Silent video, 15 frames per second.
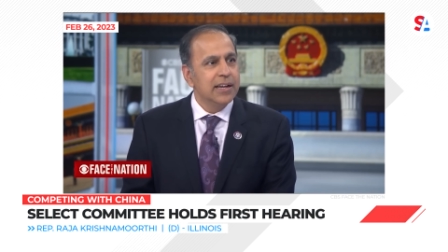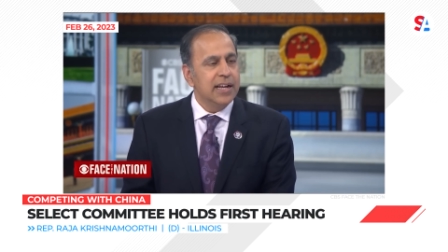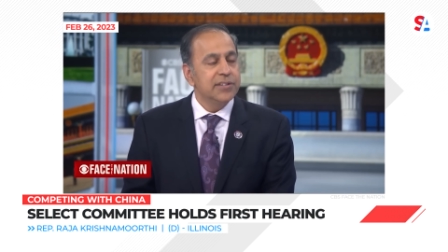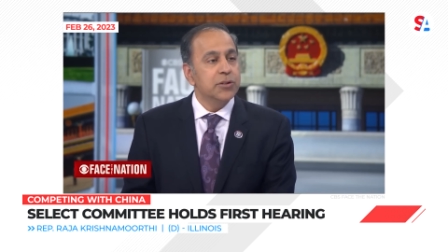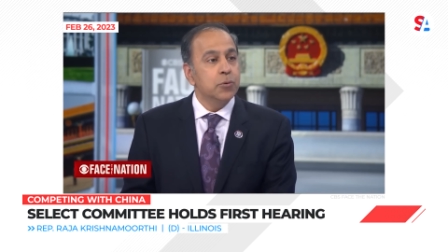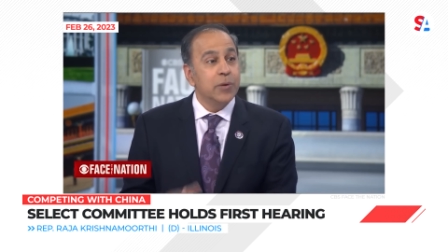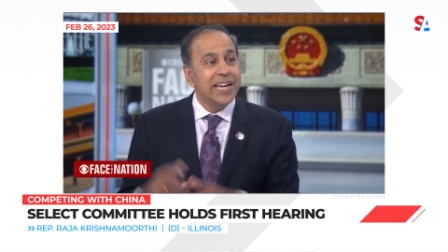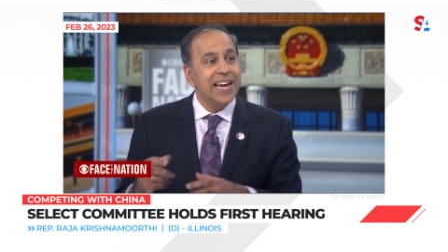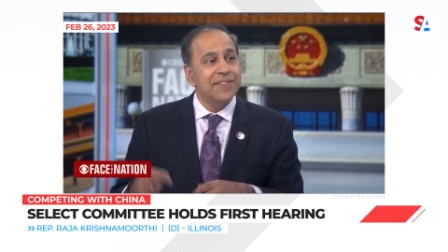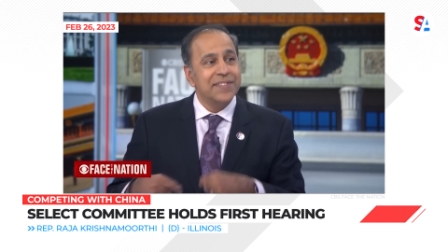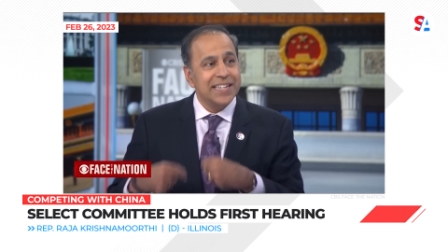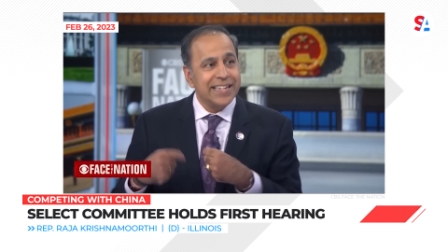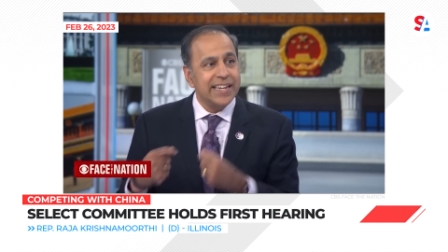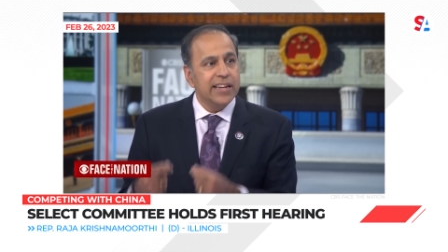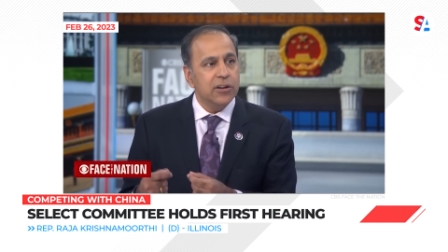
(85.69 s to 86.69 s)
And so we have to
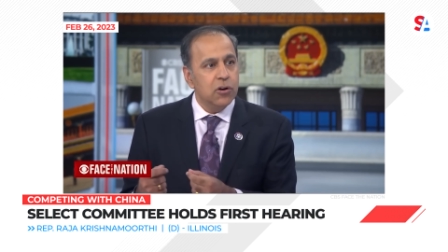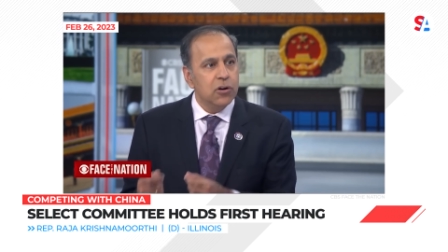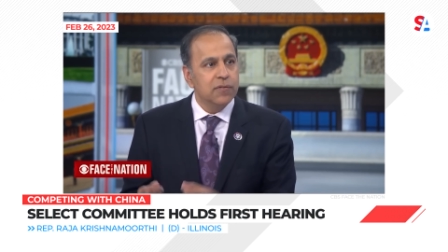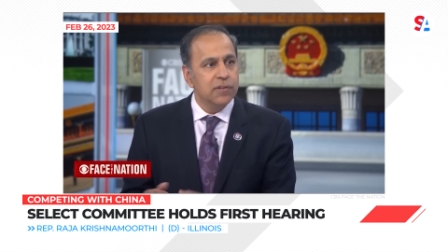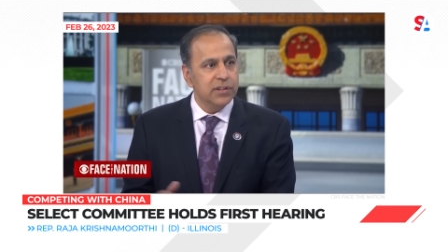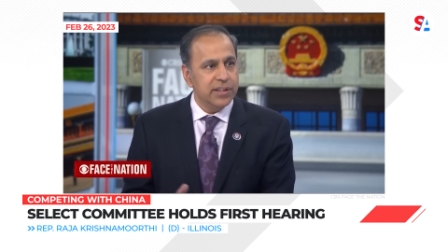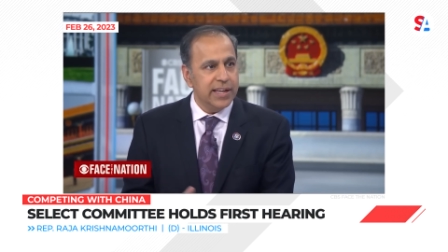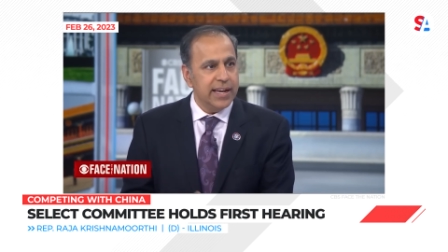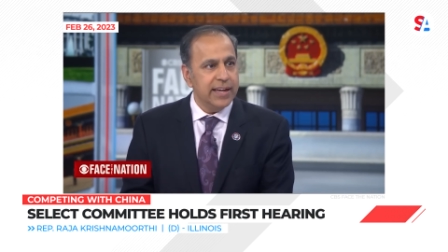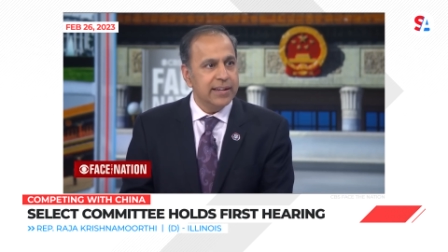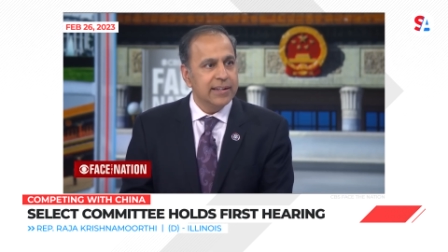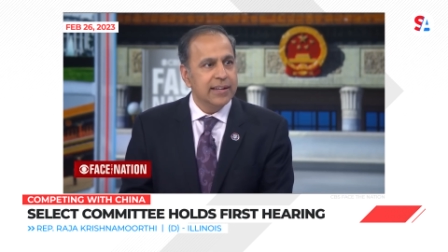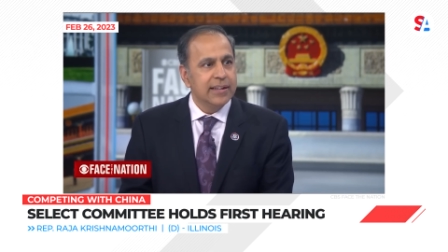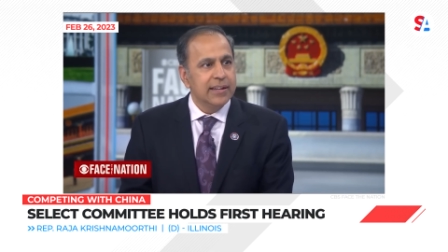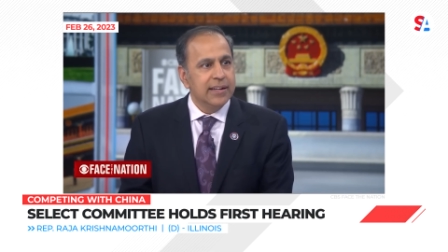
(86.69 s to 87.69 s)
get over that
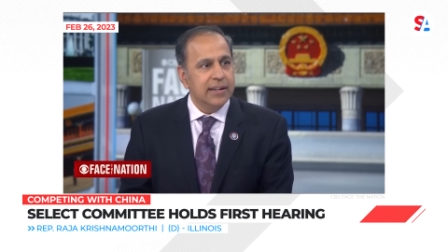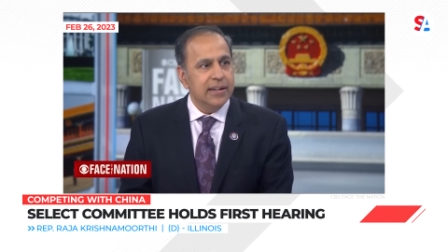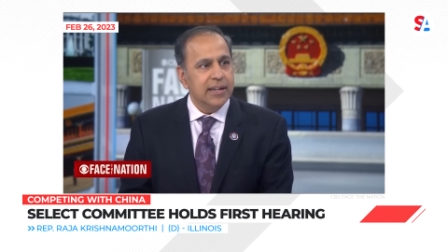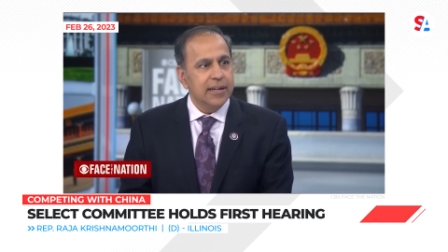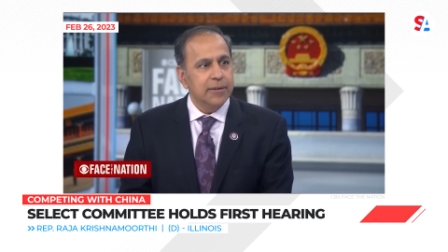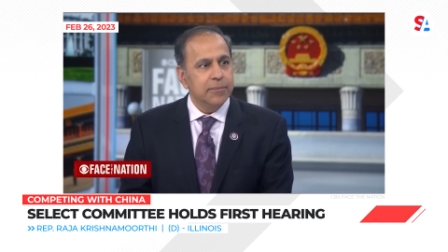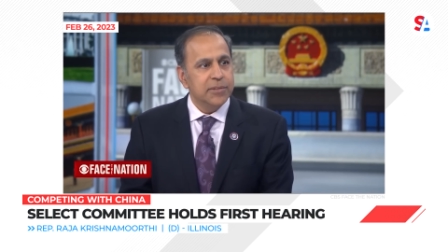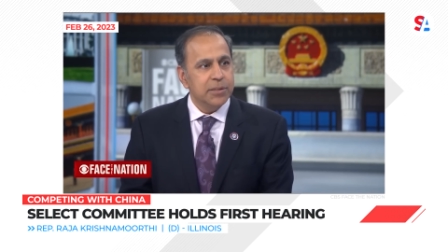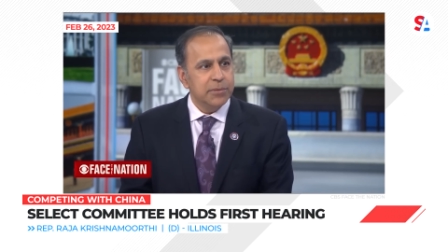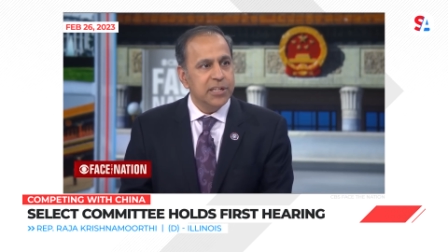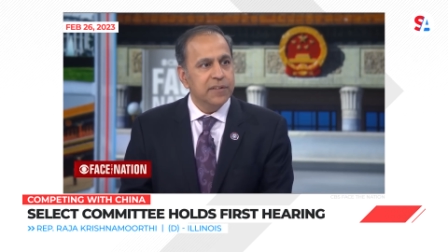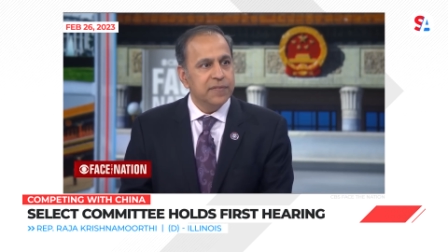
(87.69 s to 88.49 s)
to be